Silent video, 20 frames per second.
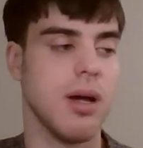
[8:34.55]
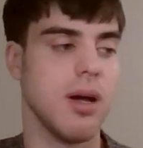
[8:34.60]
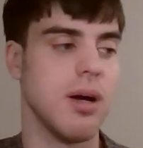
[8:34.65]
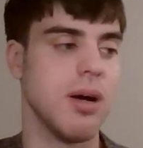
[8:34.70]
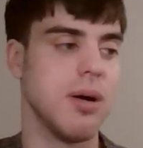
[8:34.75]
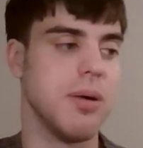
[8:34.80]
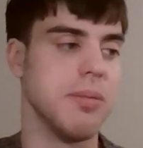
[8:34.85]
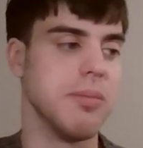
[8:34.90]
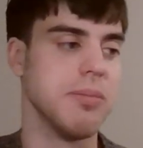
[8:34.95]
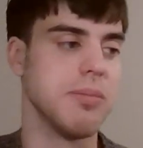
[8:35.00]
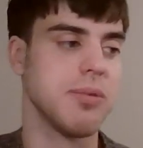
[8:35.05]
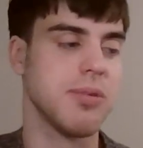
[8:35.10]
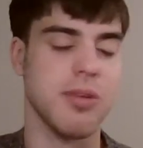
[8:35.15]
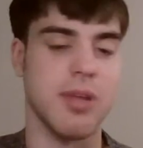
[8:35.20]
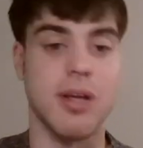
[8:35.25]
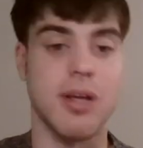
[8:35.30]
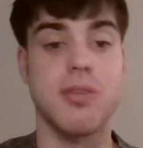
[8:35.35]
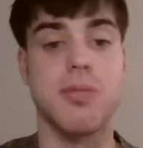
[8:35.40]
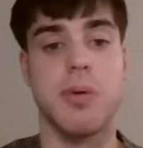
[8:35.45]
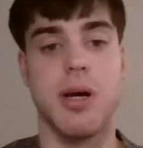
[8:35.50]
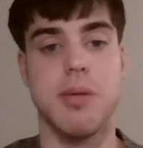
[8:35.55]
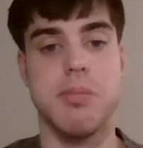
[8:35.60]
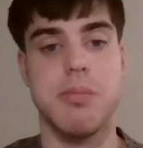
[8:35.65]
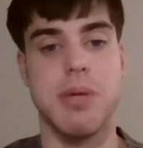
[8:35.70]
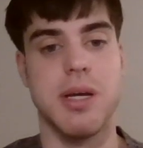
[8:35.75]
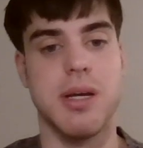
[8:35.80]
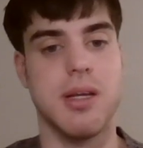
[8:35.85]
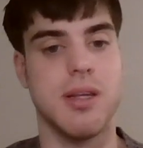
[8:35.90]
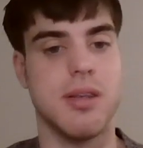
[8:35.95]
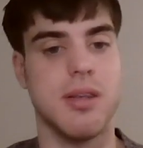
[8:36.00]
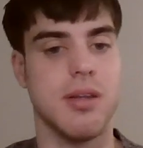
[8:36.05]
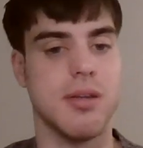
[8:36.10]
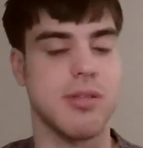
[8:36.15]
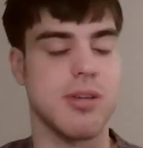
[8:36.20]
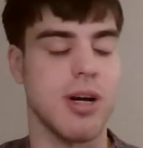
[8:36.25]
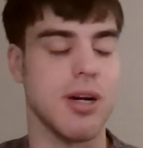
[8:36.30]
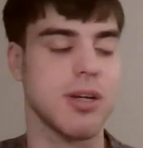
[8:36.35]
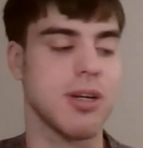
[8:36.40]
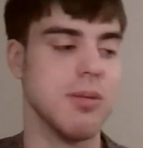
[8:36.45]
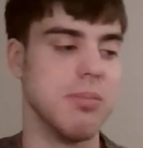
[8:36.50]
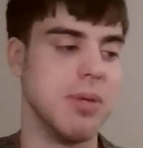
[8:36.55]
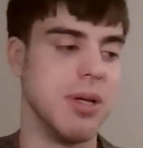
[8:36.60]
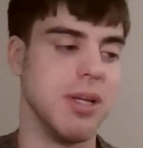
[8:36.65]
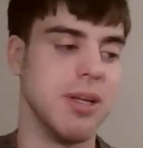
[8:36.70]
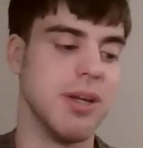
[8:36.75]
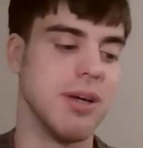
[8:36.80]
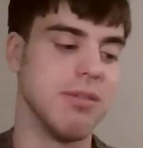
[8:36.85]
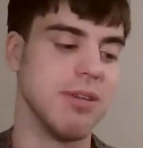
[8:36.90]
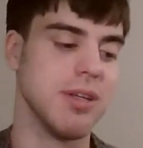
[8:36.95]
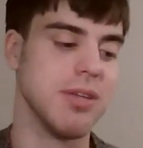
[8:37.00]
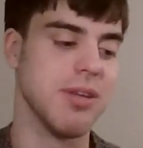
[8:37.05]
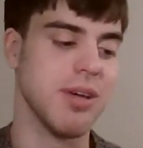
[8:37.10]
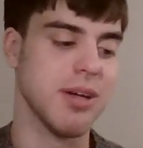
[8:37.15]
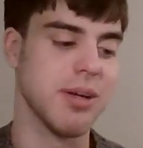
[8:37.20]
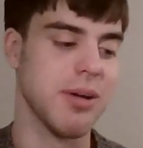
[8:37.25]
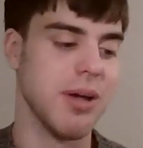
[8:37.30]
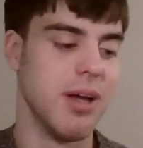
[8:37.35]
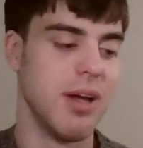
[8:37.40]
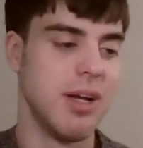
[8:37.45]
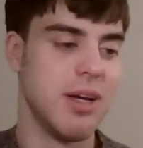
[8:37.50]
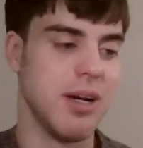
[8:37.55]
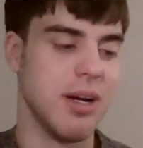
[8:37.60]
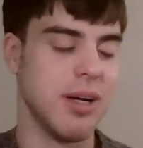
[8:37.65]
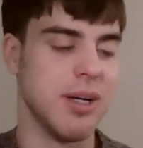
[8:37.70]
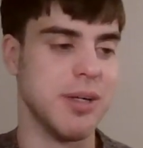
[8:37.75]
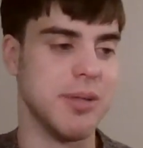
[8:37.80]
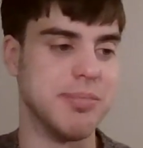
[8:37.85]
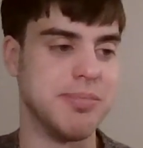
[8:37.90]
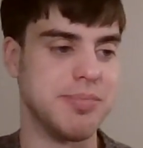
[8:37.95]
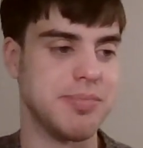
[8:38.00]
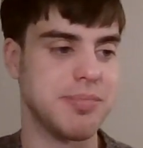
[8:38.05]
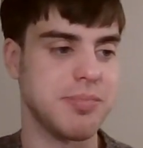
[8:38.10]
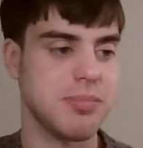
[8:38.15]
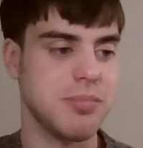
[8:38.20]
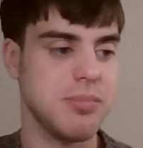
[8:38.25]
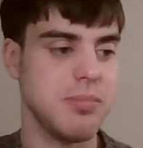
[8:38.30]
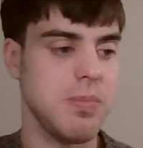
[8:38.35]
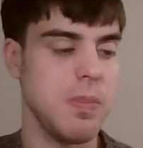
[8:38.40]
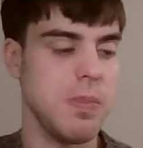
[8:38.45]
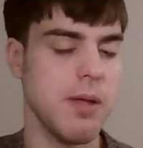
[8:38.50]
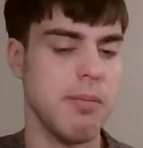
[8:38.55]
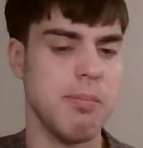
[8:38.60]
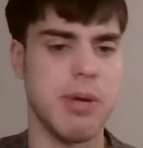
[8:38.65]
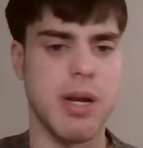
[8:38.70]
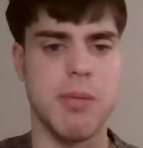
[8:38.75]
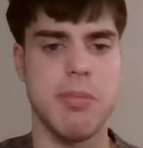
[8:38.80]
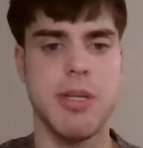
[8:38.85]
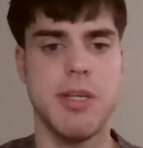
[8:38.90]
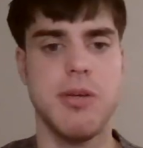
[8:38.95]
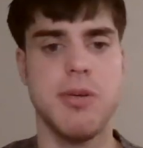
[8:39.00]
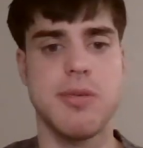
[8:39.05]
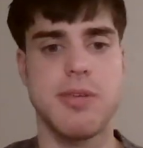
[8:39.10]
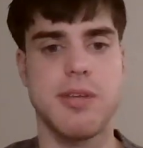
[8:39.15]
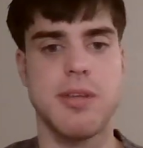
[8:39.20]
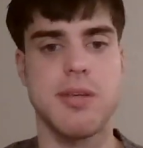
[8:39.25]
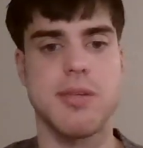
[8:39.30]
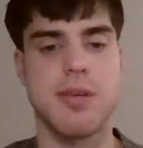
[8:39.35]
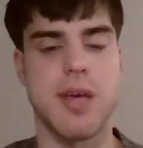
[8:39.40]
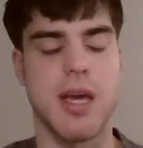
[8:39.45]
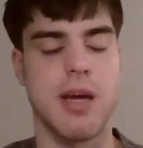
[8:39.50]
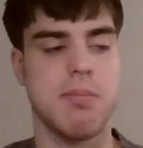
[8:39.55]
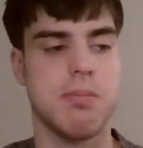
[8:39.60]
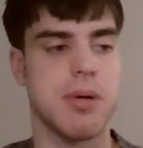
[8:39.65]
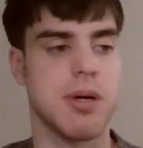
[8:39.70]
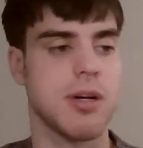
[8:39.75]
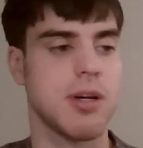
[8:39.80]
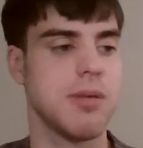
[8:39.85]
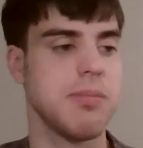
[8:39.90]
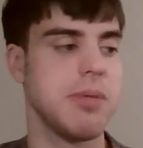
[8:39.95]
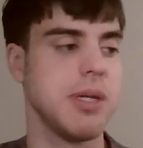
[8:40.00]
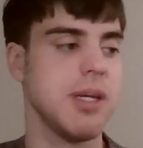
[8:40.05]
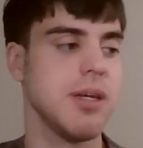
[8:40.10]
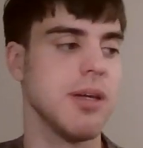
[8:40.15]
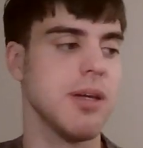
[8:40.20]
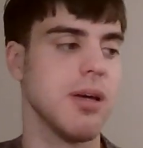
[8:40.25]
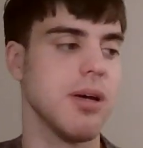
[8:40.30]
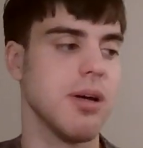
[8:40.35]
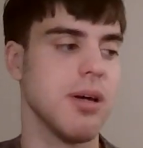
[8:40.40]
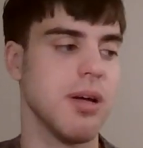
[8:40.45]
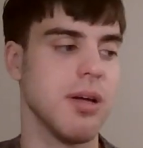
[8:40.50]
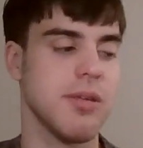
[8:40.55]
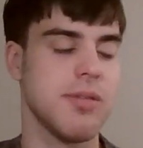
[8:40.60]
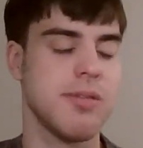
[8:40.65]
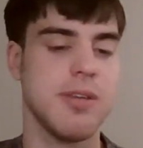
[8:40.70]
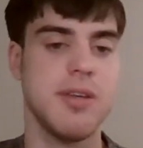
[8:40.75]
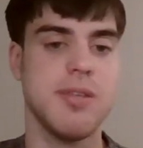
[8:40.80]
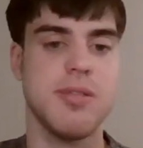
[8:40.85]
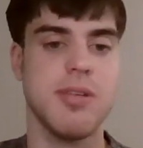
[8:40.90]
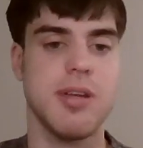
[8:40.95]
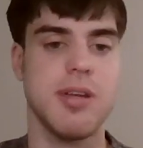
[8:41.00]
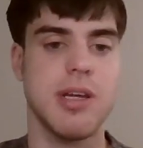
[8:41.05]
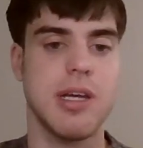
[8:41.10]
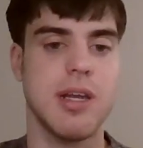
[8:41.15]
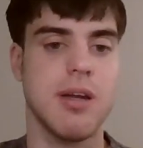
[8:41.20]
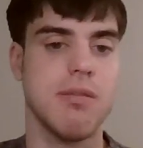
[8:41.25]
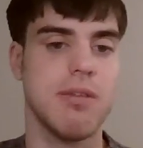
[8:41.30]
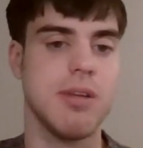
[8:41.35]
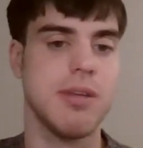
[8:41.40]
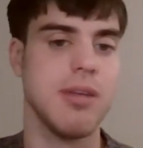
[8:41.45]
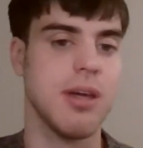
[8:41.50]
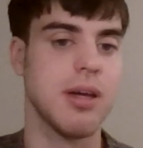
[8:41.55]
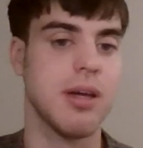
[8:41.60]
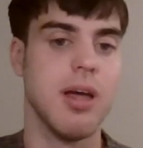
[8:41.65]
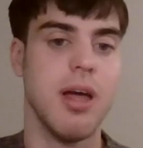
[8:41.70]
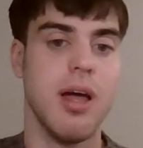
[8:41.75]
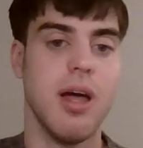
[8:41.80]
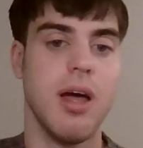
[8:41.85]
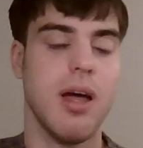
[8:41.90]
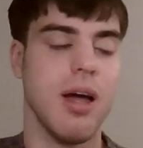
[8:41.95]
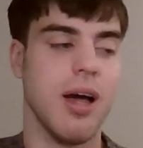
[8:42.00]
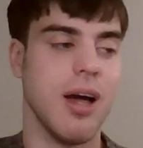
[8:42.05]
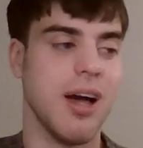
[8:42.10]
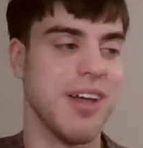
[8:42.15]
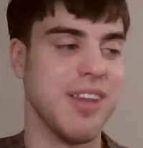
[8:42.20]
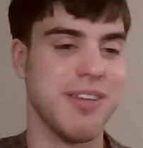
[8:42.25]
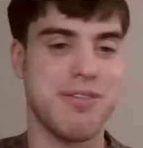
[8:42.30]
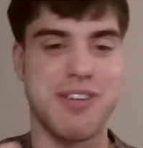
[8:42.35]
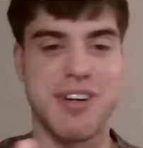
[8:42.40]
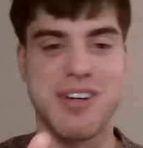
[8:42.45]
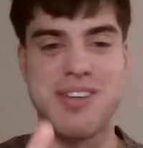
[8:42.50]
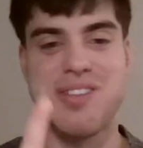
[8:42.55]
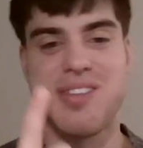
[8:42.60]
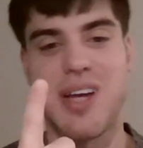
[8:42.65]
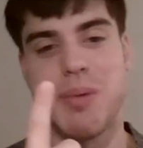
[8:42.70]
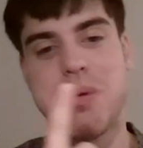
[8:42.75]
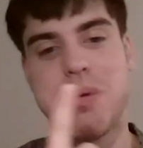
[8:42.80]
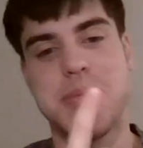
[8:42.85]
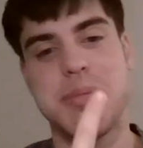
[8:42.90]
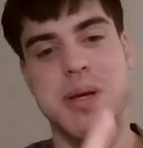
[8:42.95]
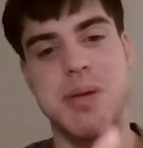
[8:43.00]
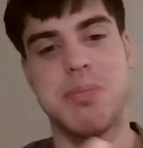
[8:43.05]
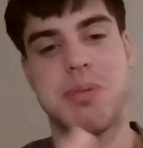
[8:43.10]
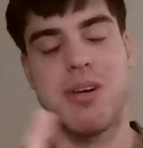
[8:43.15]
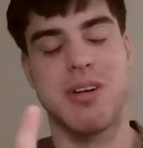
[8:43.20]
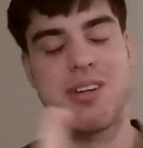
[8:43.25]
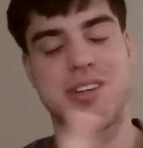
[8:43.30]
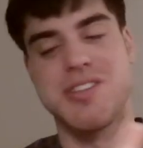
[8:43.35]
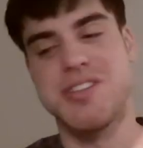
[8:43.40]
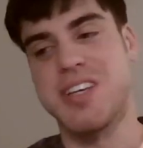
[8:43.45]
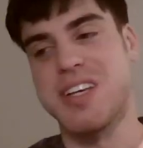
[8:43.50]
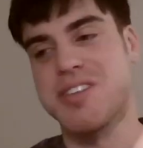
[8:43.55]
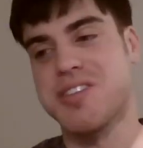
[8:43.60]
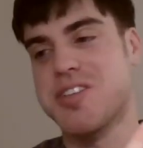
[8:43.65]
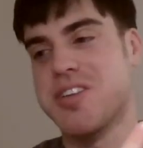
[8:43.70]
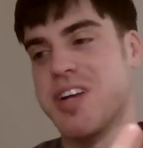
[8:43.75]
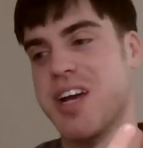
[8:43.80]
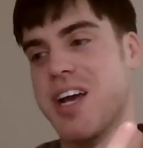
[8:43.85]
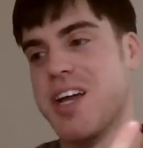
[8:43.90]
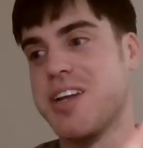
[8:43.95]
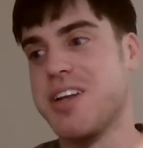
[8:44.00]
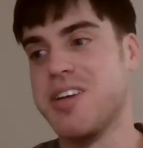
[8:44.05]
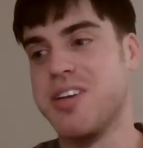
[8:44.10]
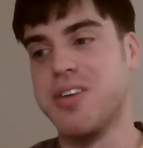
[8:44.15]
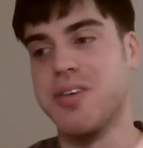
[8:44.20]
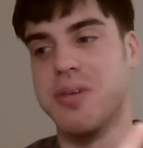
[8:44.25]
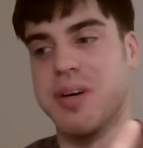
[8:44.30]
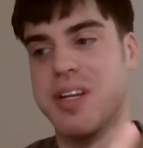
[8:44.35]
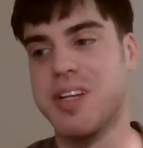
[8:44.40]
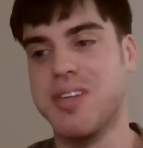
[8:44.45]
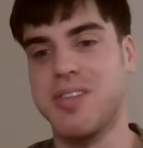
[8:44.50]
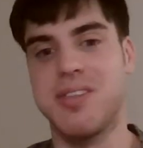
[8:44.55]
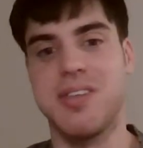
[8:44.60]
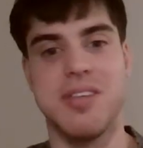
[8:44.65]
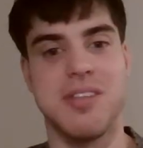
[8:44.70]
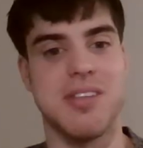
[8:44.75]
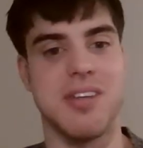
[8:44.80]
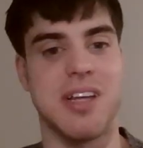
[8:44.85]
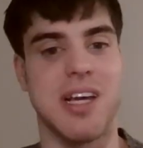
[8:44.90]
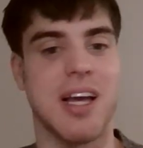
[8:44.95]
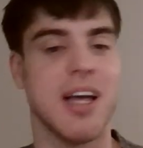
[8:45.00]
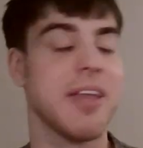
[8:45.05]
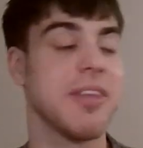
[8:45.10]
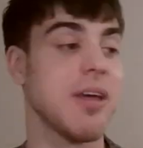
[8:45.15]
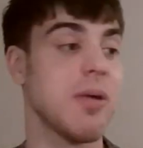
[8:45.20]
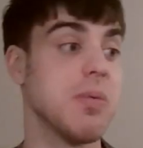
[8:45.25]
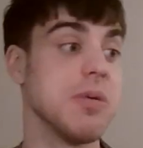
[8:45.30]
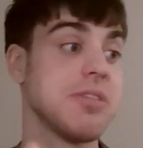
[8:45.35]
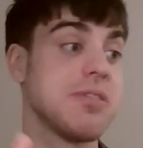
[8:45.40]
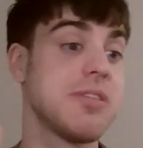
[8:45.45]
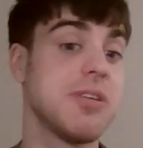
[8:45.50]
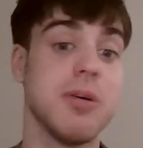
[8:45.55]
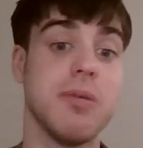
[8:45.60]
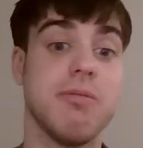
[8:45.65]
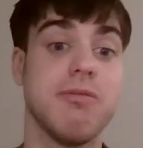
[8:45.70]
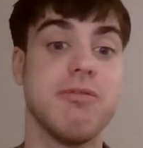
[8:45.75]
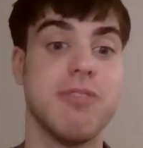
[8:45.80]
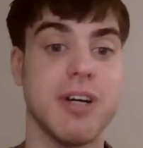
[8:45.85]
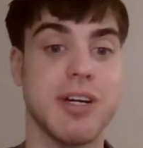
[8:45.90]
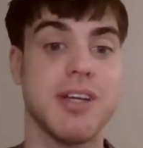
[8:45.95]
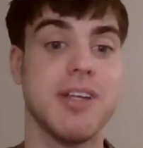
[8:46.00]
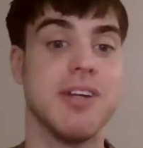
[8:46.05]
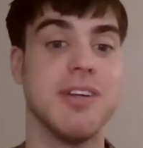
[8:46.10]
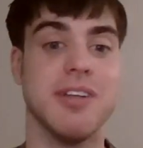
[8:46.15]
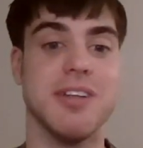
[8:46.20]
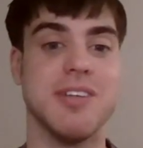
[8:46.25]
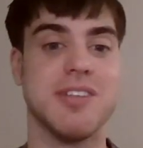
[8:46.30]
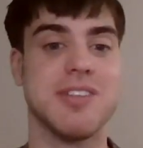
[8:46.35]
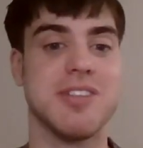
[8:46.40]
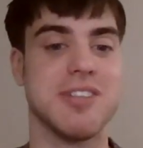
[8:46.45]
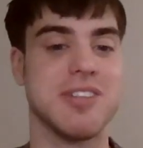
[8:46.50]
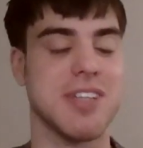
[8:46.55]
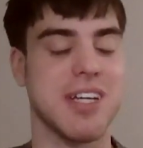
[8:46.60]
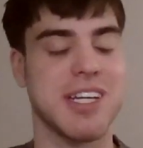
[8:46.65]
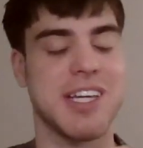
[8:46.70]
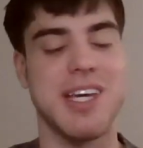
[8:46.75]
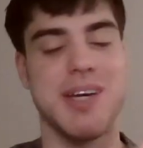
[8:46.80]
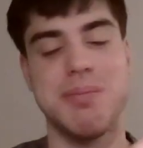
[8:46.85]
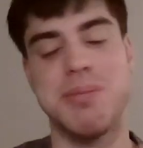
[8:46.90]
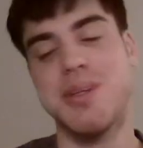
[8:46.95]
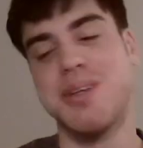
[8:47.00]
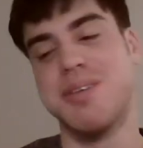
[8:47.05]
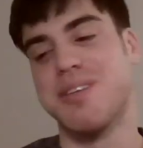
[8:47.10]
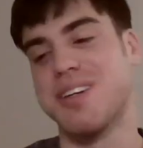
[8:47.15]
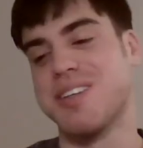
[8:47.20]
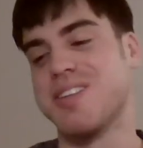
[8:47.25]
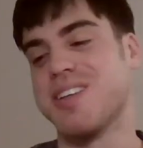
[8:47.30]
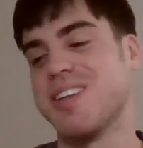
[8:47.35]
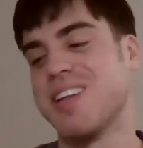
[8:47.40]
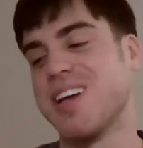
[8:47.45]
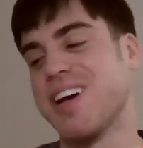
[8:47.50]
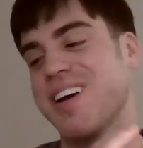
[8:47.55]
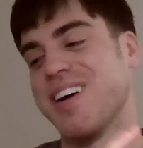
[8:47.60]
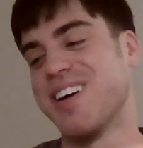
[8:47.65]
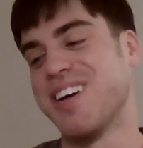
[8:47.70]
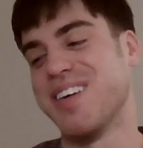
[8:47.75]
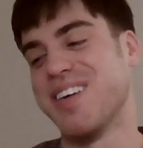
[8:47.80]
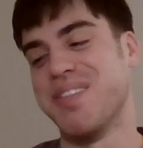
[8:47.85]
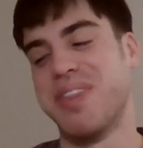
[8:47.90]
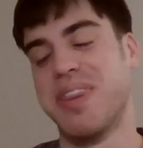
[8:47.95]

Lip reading: So that's why I made the taco meat and everything. Um, but I've been using this hamburger meat seasoning and everything. The first time I made burgers yesterday, I didn't do any seasoning. They were still fucking delicious. I can't believe I said that.